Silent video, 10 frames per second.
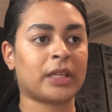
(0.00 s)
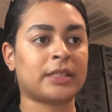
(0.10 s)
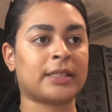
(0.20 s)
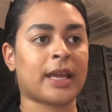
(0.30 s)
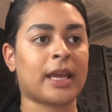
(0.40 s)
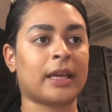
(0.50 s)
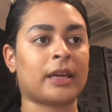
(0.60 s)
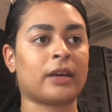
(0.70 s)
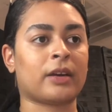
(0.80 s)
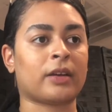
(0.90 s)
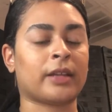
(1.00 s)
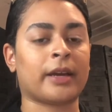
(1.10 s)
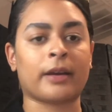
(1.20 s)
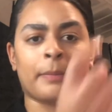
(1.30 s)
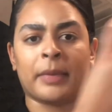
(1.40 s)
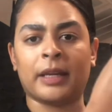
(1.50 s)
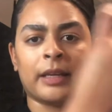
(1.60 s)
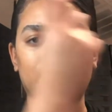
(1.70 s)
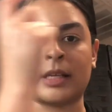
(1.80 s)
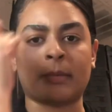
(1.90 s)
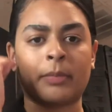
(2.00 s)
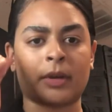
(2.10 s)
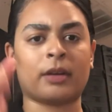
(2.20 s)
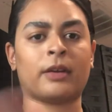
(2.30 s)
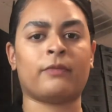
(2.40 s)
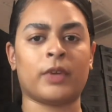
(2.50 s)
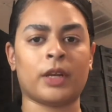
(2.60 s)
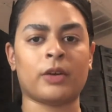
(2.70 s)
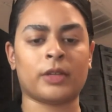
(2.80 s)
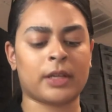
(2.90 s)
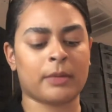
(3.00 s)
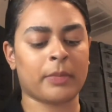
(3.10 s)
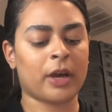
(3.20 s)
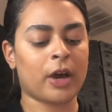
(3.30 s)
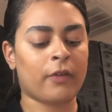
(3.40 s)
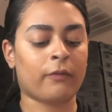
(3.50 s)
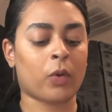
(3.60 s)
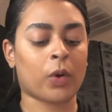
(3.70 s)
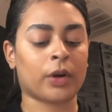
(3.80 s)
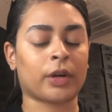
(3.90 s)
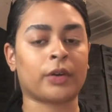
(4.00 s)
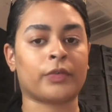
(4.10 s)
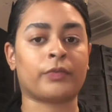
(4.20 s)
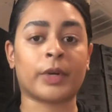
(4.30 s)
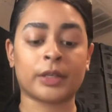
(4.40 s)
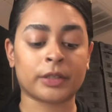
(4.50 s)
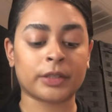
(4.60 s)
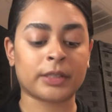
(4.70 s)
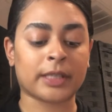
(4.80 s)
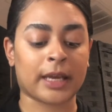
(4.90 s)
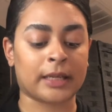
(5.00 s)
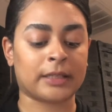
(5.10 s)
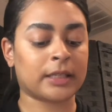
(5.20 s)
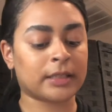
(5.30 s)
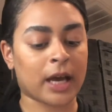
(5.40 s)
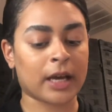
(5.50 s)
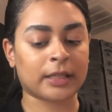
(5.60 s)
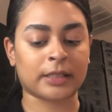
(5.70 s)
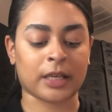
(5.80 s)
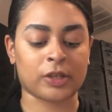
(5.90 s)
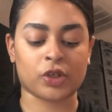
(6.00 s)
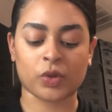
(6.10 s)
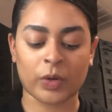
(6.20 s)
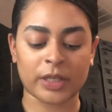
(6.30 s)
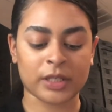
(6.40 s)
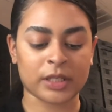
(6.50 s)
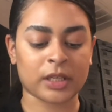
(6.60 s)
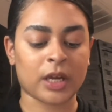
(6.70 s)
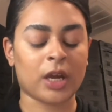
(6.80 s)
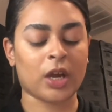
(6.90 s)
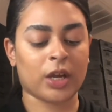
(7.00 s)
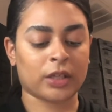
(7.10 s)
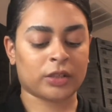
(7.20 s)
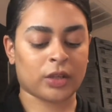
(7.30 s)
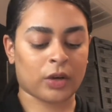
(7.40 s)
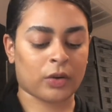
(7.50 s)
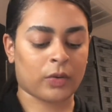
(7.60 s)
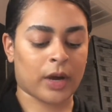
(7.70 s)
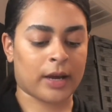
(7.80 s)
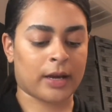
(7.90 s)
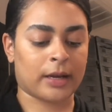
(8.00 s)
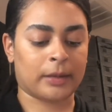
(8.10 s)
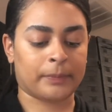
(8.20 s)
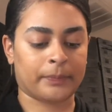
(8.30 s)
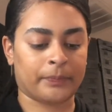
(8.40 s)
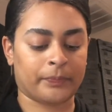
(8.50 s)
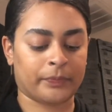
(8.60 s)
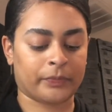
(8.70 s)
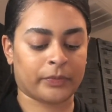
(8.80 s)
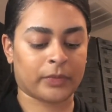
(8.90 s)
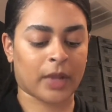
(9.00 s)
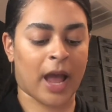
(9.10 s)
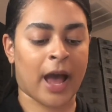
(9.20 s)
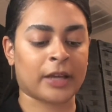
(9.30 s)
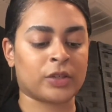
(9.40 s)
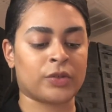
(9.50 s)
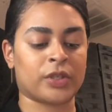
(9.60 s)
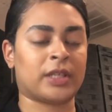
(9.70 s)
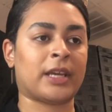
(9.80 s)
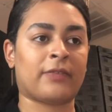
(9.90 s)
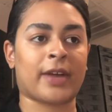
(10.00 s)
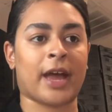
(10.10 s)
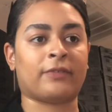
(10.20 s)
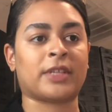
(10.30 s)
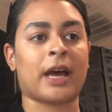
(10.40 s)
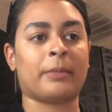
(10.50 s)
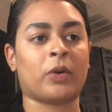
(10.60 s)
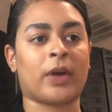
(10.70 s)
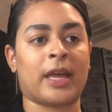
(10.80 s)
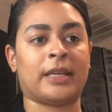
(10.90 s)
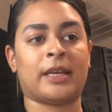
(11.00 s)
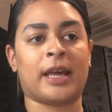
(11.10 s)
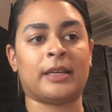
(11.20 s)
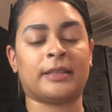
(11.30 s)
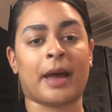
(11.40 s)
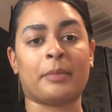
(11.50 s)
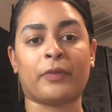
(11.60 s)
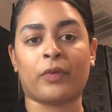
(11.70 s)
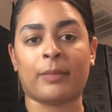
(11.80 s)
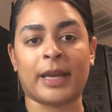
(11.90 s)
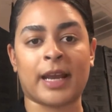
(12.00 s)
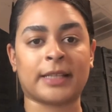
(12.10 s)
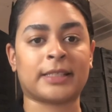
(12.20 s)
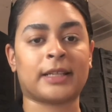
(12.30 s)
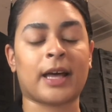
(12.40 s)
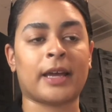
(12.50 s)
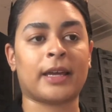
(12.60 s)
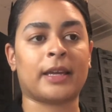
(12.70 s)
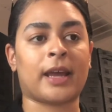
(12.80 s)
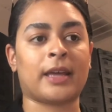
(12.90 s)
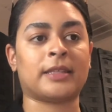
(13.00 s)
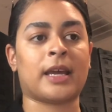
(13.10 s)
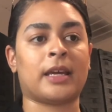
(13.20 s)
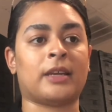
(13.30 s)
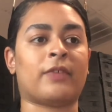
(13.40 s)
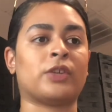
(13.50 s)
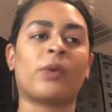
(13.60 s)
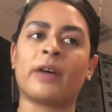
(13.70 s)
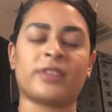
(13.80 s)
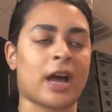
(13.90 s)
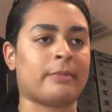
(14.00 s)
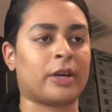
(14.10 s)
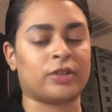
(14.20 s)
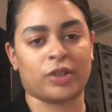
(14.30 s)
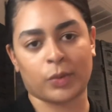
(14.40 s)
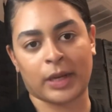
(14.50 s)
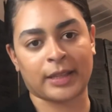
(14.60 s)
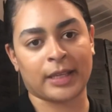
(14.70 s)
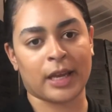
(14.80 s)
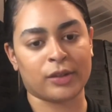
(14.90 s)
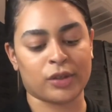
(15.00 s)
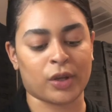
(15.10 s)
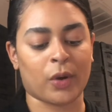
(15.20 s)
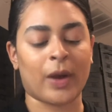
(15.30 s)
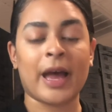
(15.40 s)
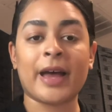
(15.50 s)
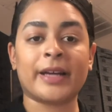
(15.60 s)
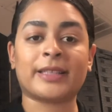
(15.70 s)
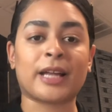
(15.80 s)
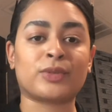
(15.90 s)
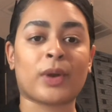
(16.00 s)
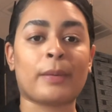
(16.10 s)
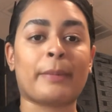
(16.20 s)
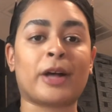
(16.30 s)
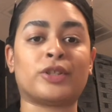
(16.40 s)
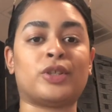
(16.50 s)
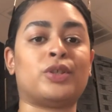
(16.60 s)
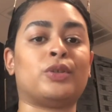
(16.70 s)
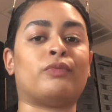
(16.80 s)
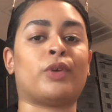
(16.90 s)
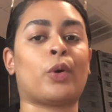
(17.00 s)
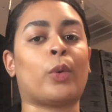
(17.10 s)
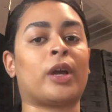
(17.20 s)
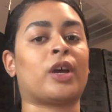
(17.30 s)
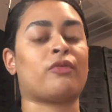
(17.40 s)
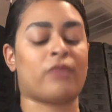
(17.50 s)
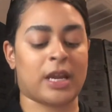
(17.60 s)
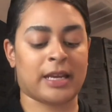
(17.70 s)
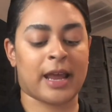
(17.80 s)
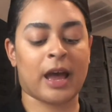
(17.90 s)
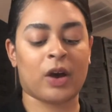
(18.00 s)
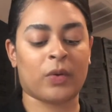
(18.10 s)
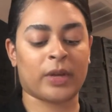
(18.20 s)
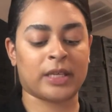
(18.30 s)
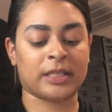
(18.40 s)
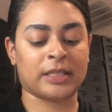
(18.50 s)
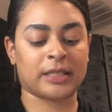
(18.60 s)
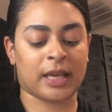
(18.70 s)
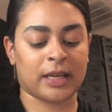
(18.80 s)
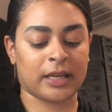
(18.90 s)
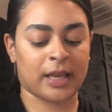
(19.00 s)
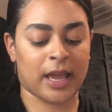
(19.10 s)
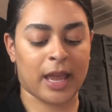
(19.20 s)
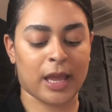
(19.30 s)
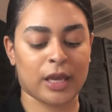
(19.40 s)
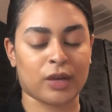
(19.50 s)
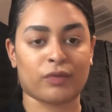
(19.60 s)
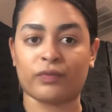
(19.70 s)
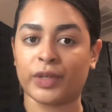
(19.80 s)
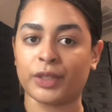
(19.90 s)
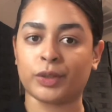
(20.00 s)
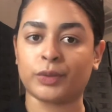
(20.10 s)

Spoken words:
take like a mini clip, video clip for Reels and TikToks and Shorts. So I usually, if I have time, go ahead and edit that before my next client, and then if I don't have time, I'll just do it at the end. So that's what I'm about to do real quick right now, is edit a reel.